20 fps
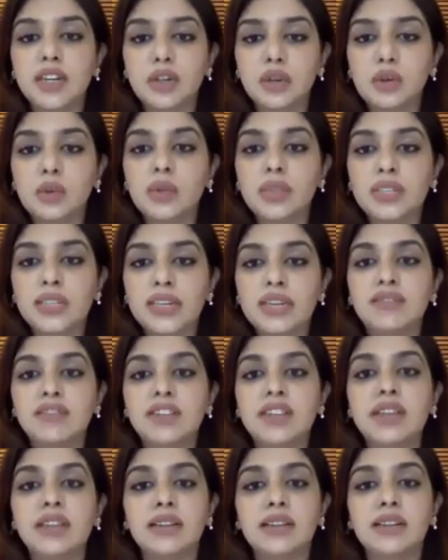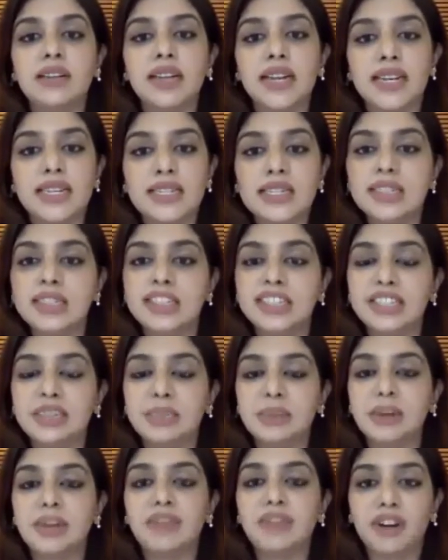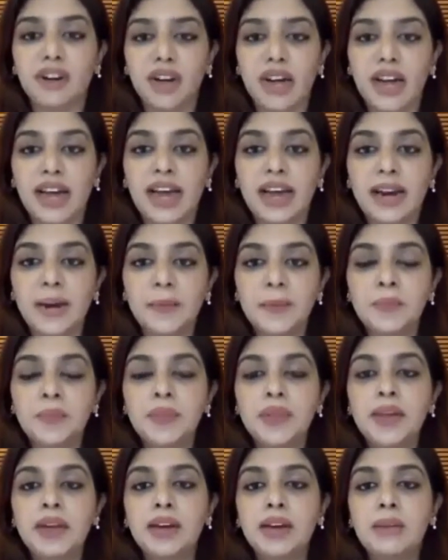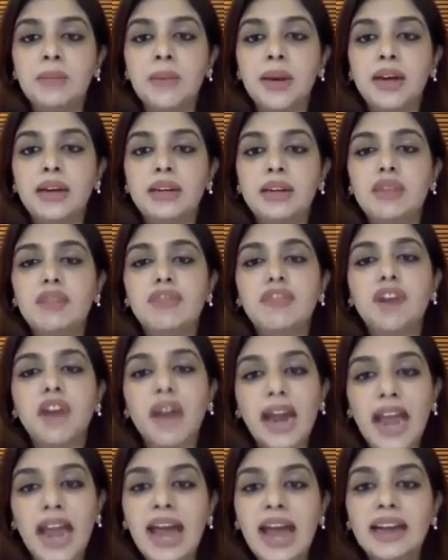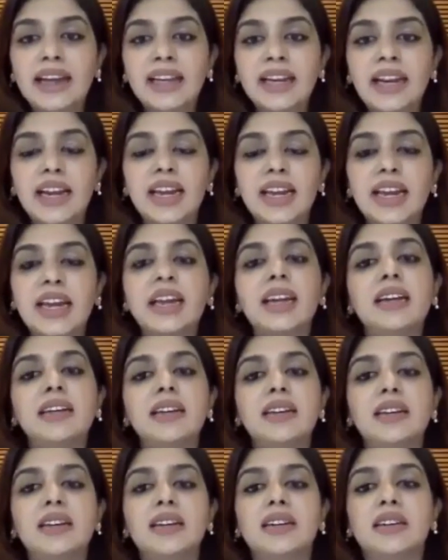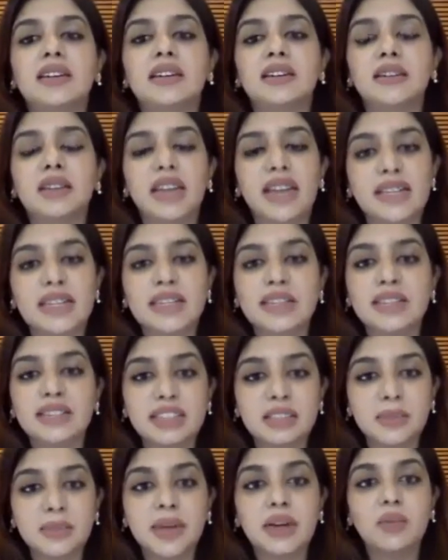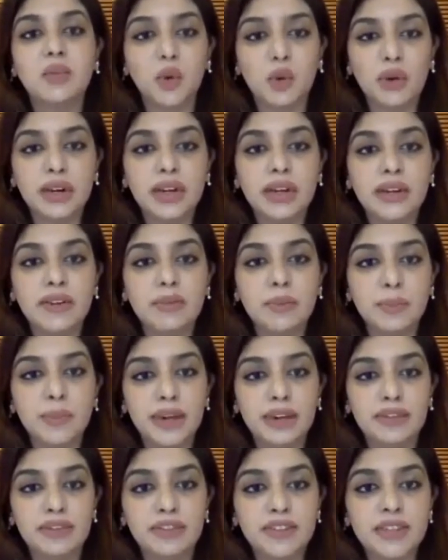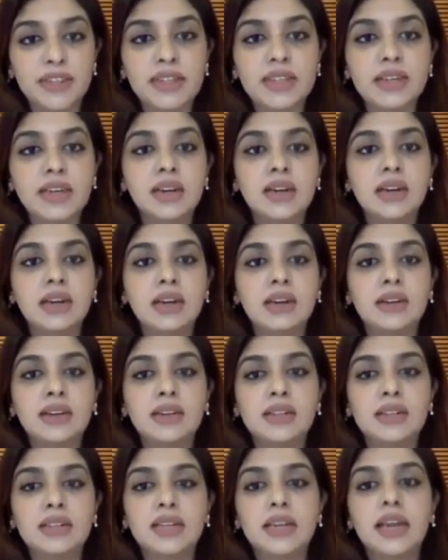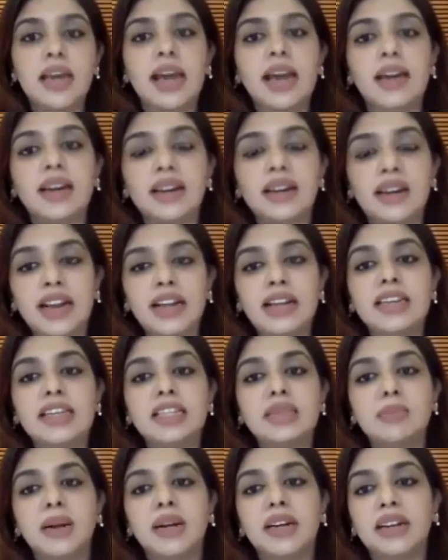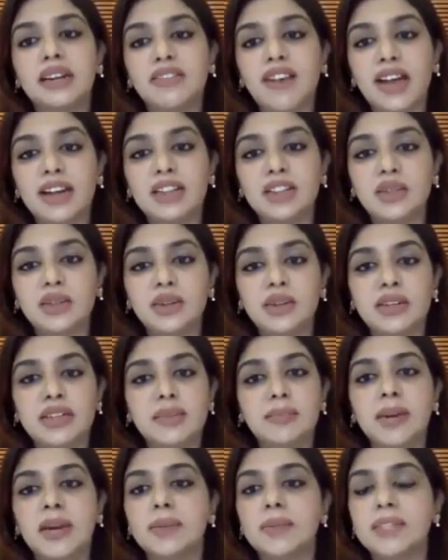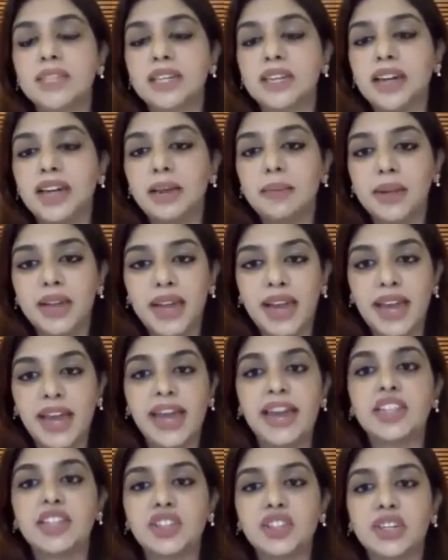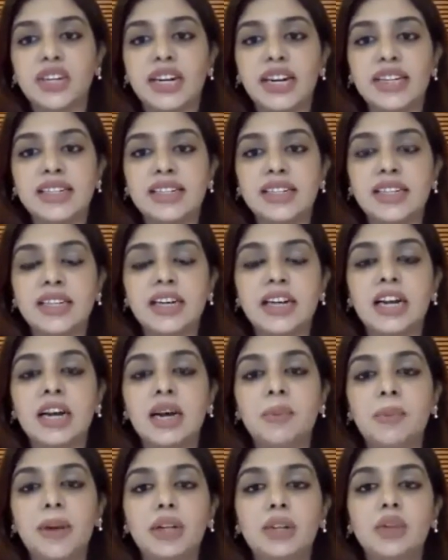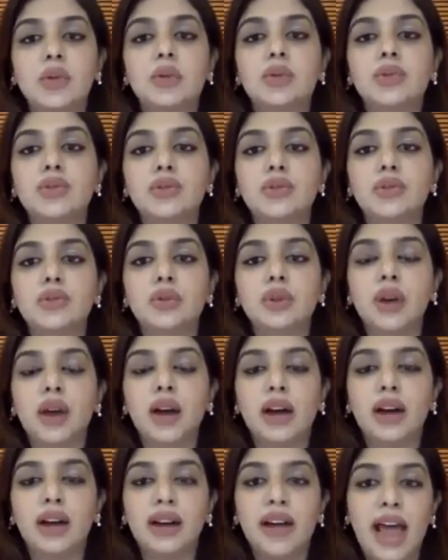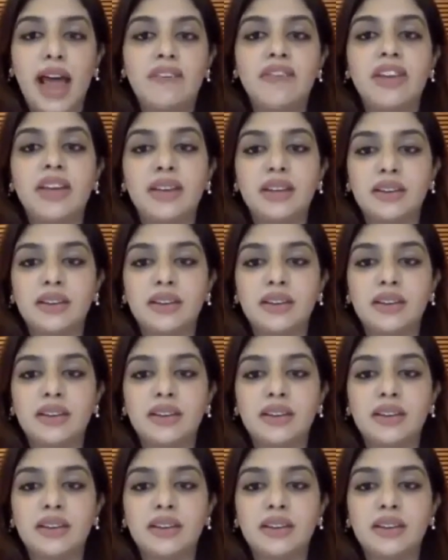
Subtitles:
do see with the laser treatment for hair. But for hair graying, laser treatment won't give benefit. See, hair graying is multifactorial. Sometimes it can be age related, but those who are having